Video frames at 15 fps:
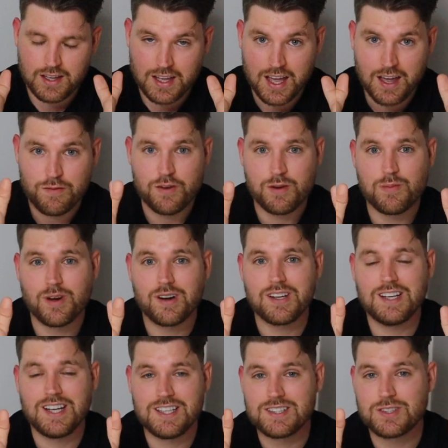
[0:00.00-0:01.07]
everybody
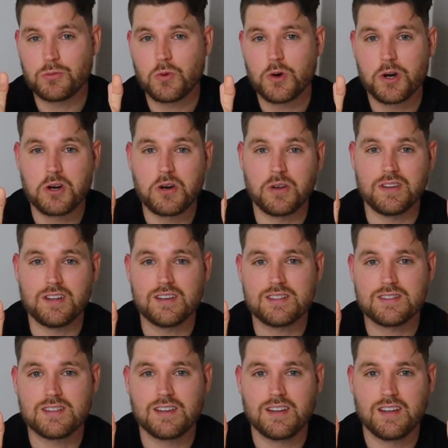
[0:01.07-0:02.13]
needs to work on
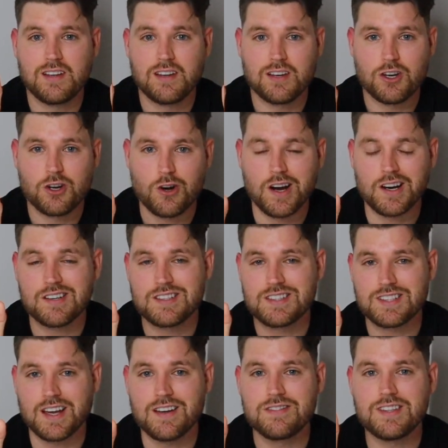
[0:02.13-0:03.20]
this. Correct
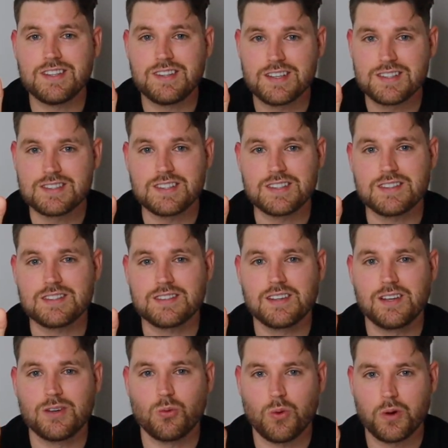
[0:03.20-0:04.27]
safety distance
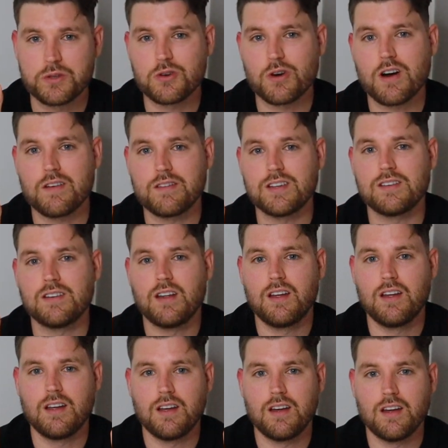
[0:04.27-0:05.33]
while driving,
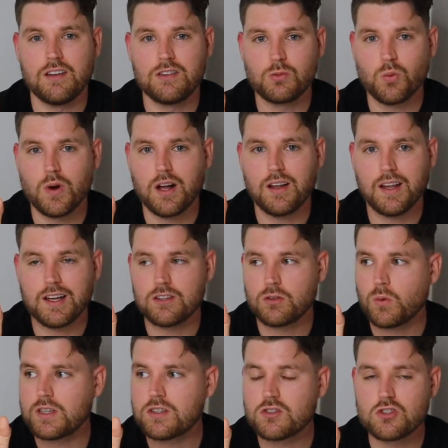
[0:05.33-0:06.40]
as well as
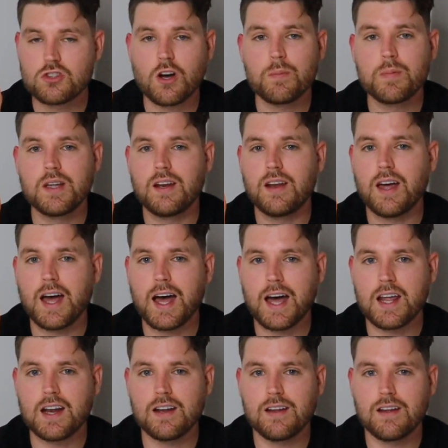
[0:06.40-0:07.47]
when stopping
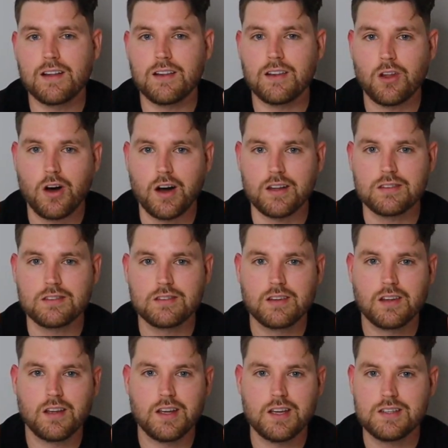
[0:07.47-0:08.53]
at
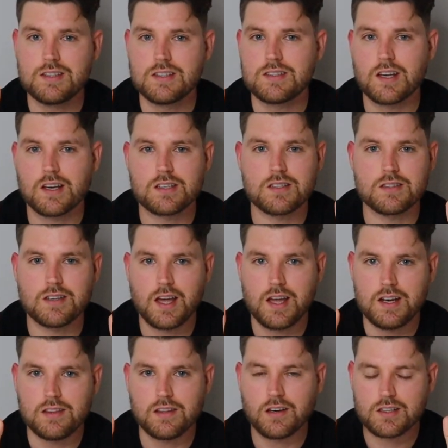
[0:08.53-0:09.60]
lights, intersections,
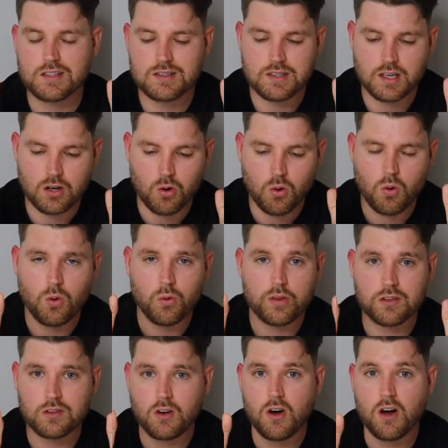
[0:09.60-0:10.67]
anything. I see it all
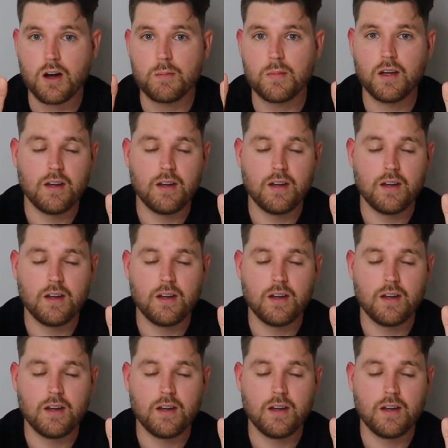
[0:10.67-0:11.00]
the time.